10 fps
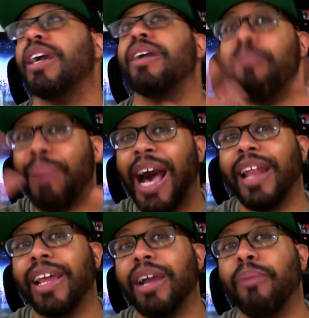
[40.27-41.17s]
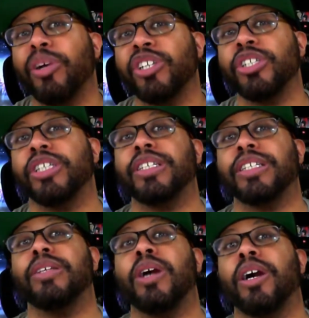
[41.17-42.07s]
compiling a bunch of these
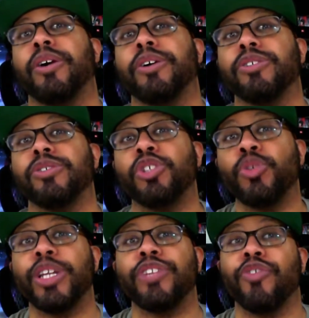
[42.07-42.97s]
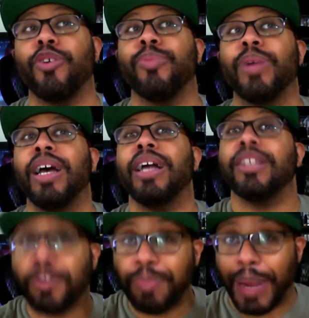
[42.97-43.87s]
uh, tweets from
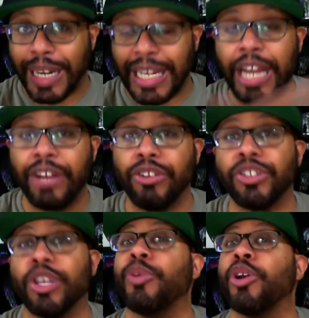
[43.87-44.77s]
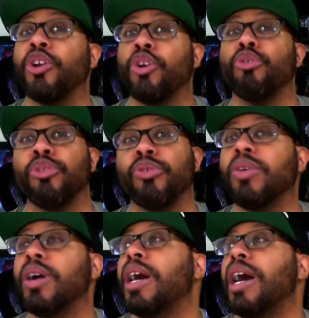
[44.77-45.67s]
the spectators that we're going to go through.
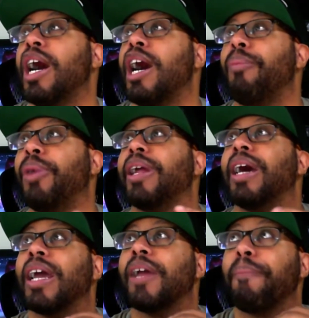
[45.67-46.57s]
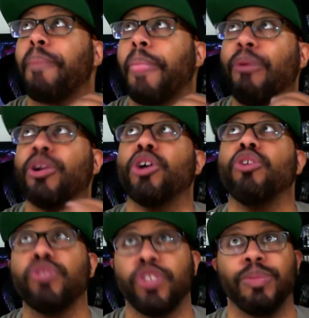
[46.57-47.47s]
But I want to go
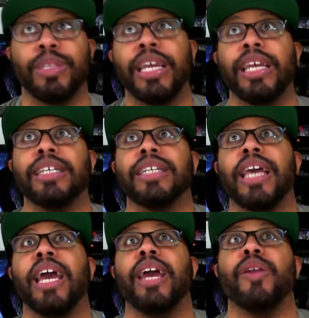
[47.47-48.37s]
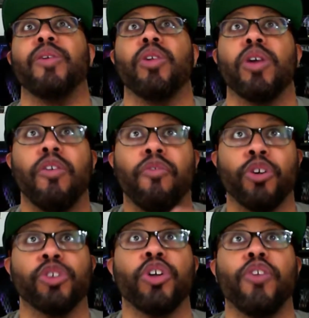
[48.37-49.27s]
through some things, and
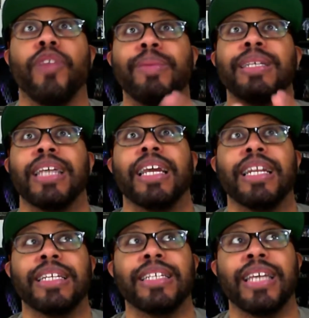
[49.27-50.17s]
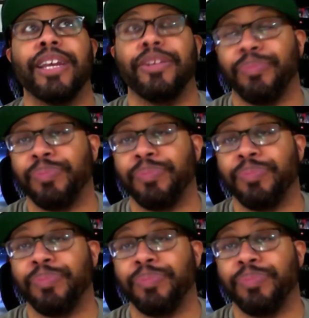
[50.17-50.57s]
first off, let me say this again.